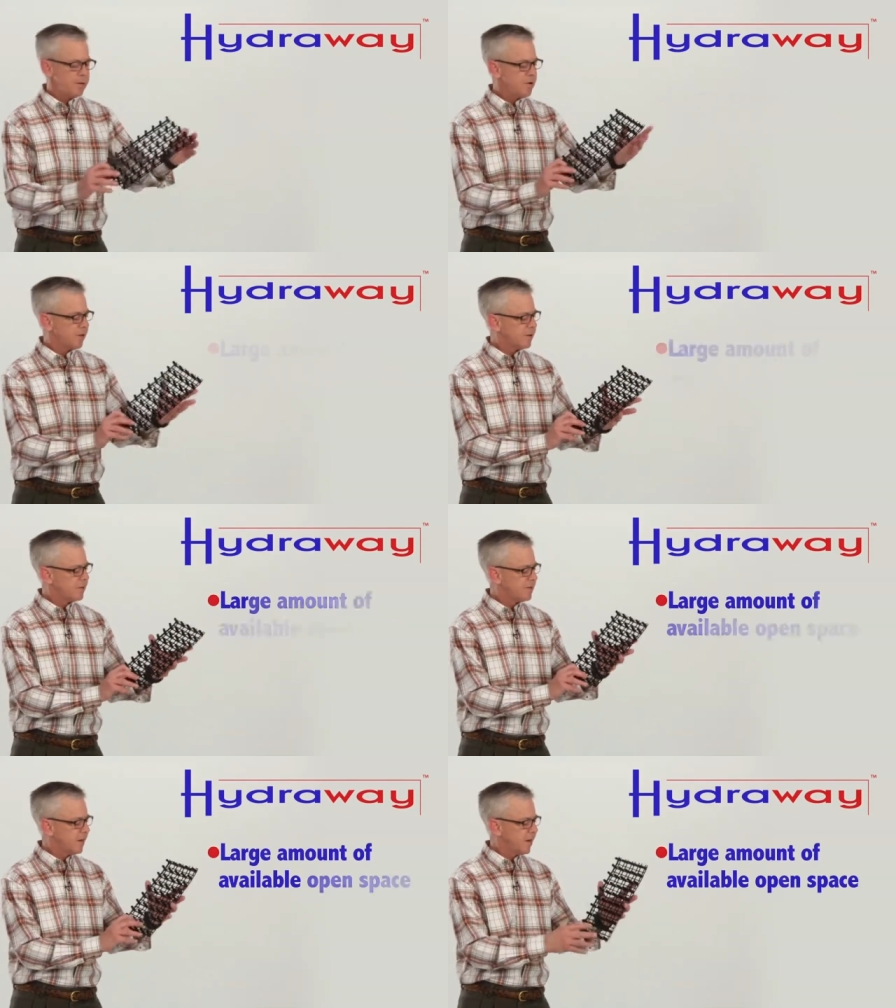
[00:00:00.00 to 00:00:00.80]
As you
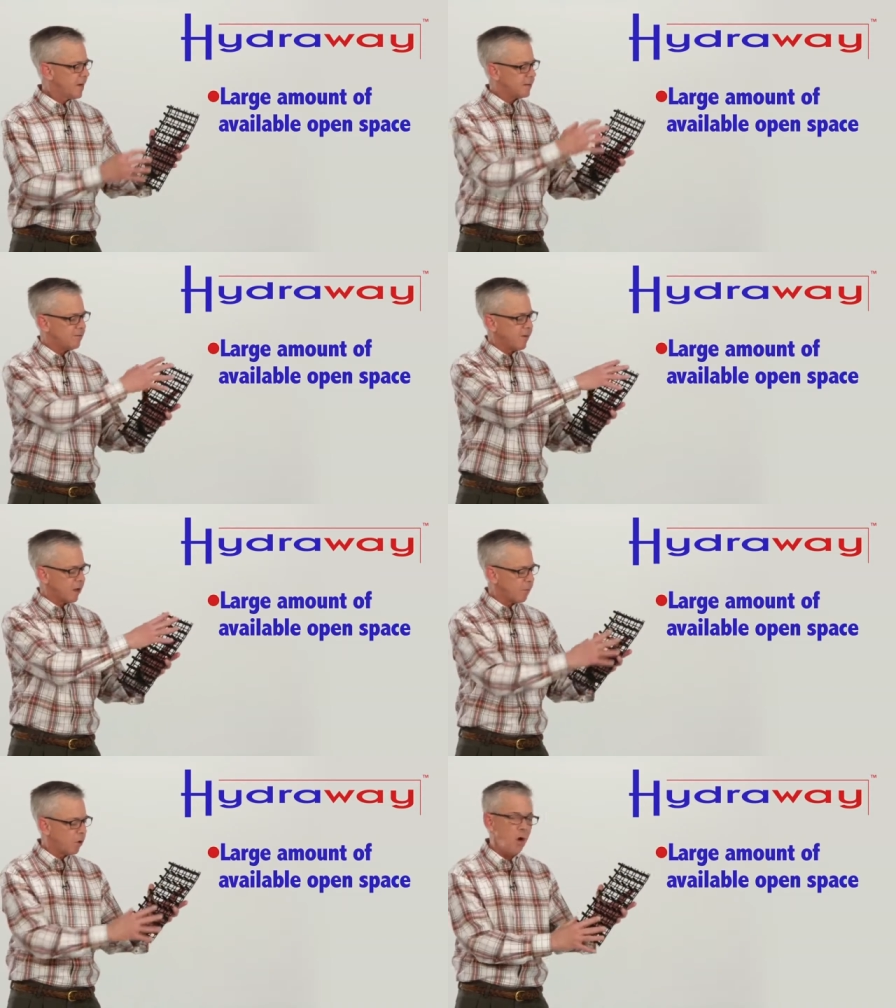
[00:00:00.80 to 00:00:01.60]
can see, it has
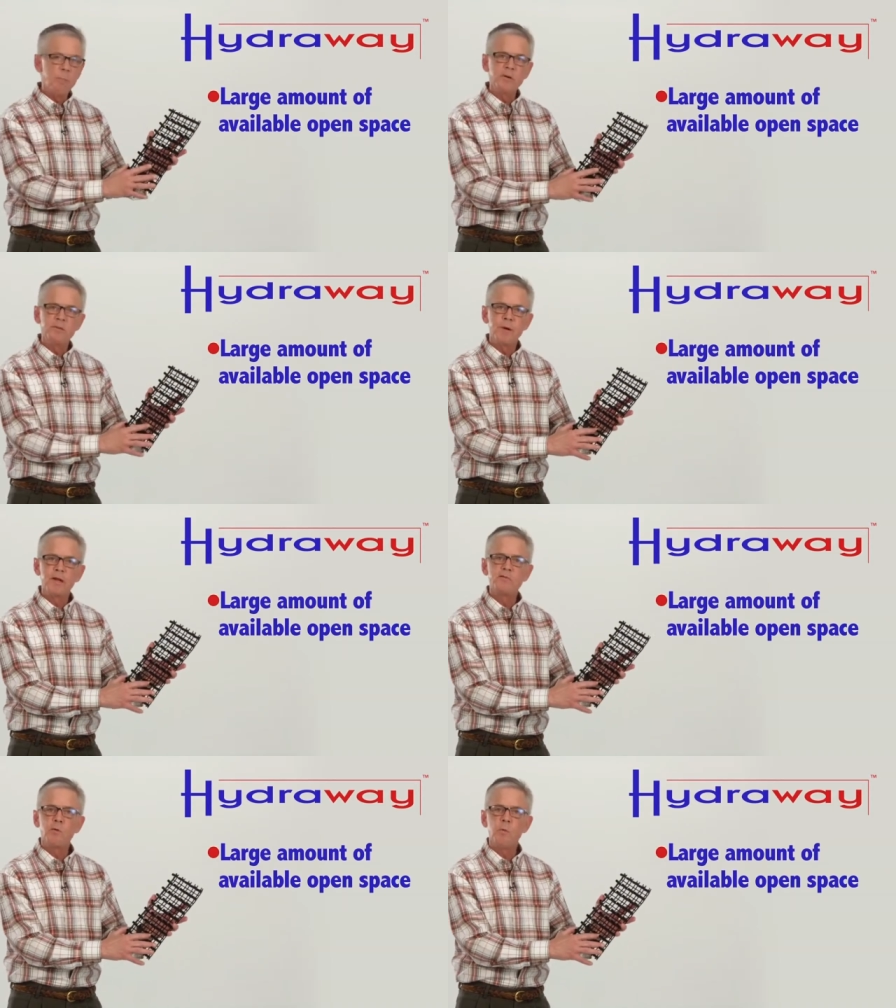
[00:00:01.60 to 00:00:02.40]
available open
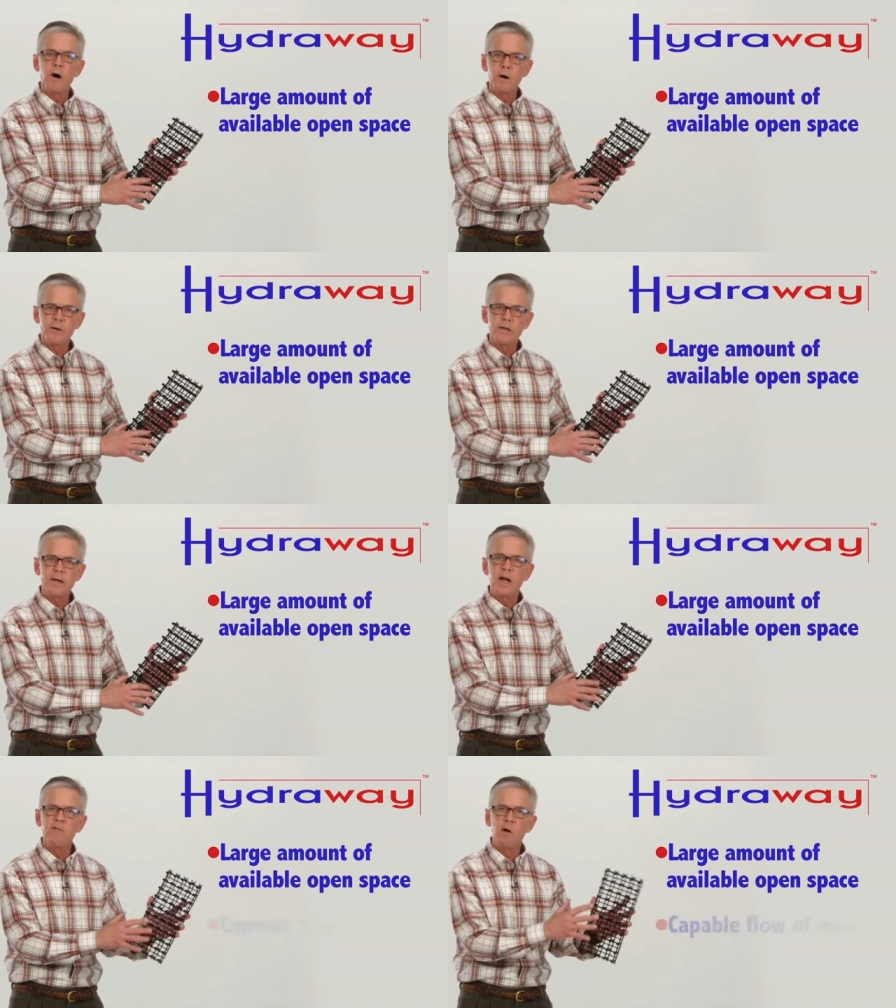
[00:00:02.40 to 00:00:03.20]
space for water
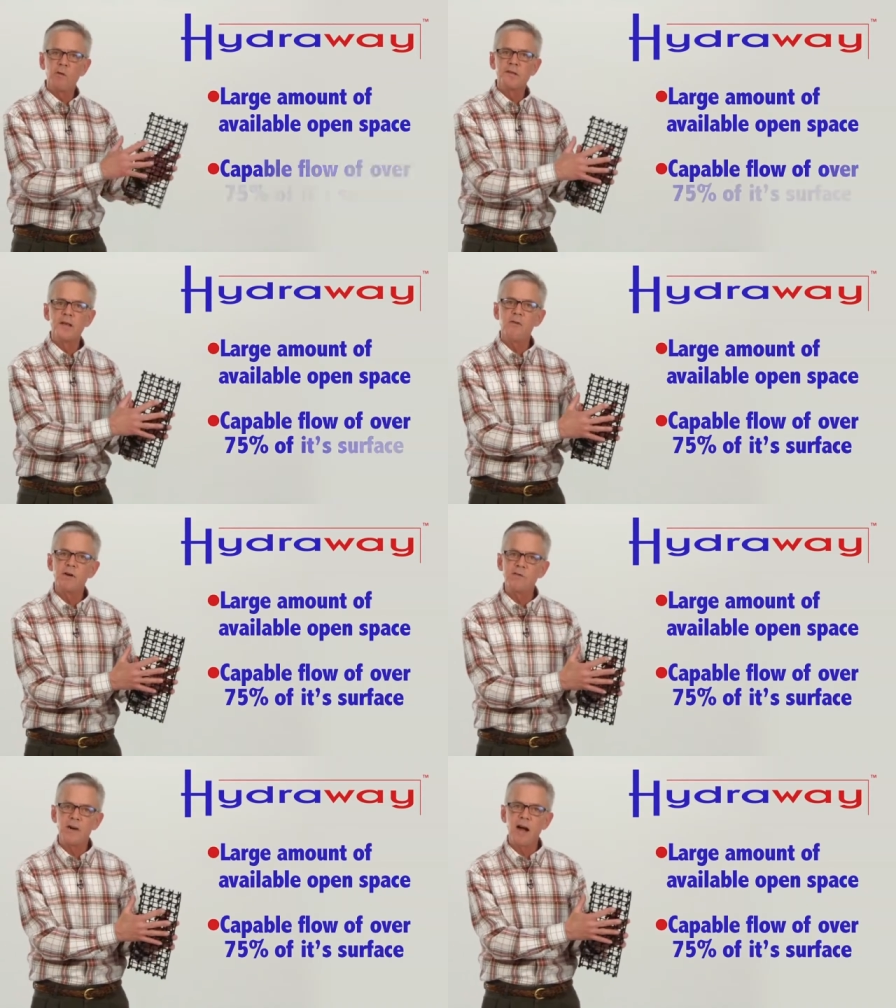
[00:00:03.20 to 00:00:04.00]
intake of over
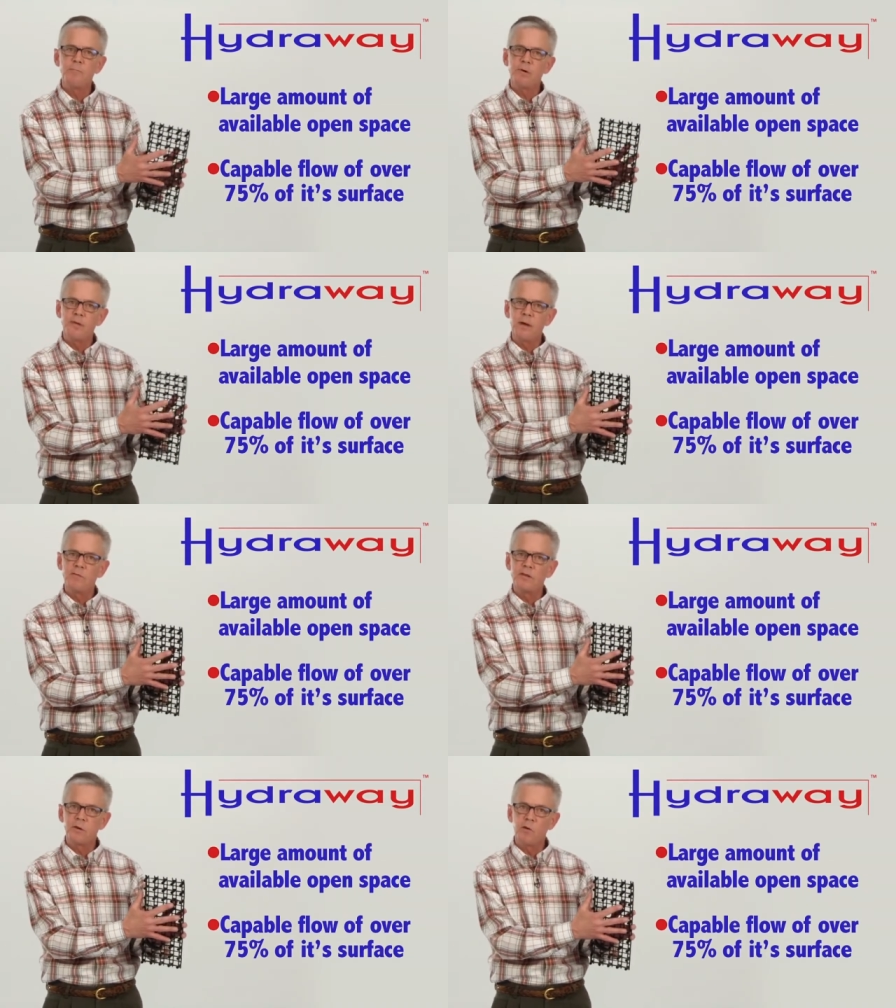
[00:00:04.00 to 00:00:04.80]

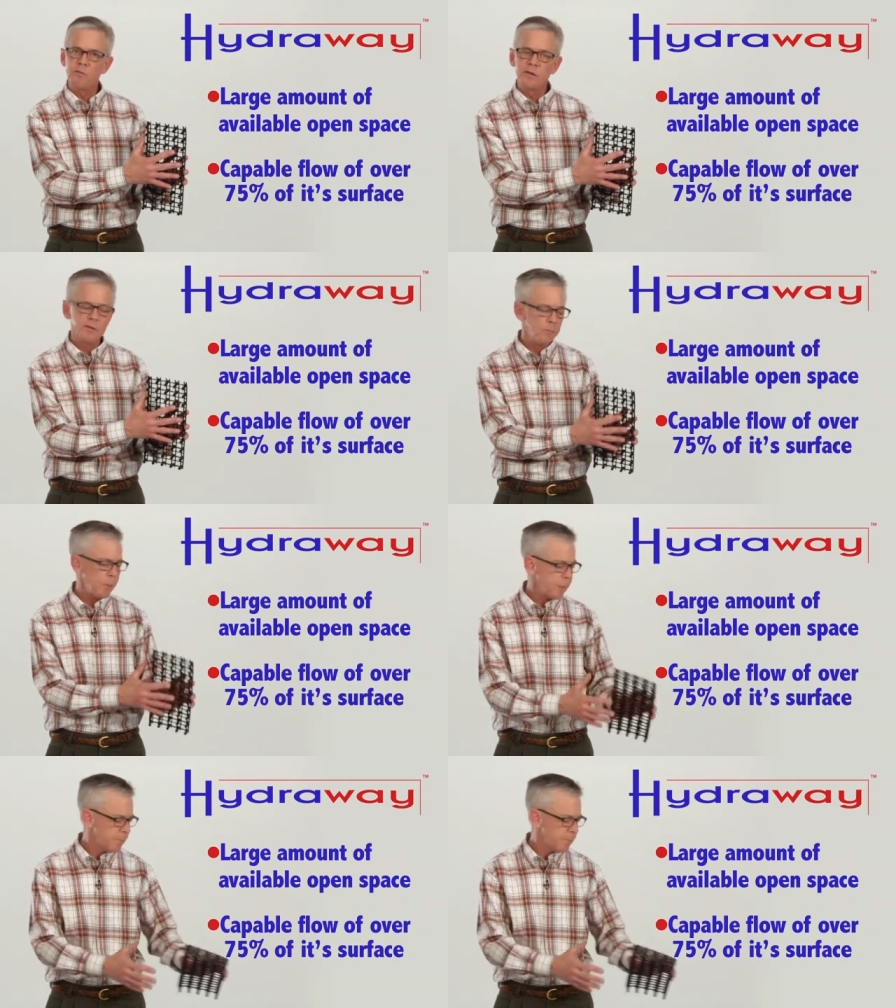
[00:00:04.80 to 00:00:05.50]
75% of the surface.